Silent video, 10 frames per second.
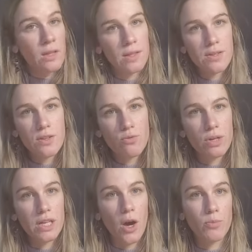This is
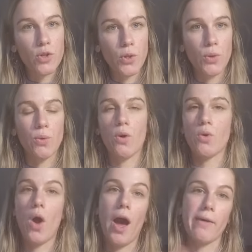really up to you
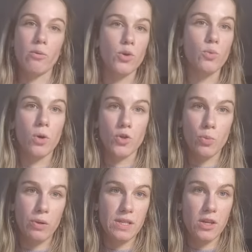on how you want
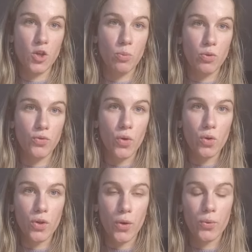to present your
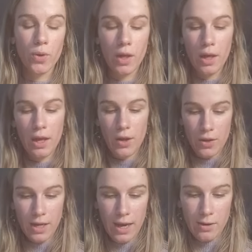portfolio.
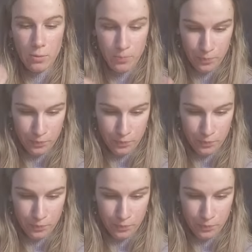Now,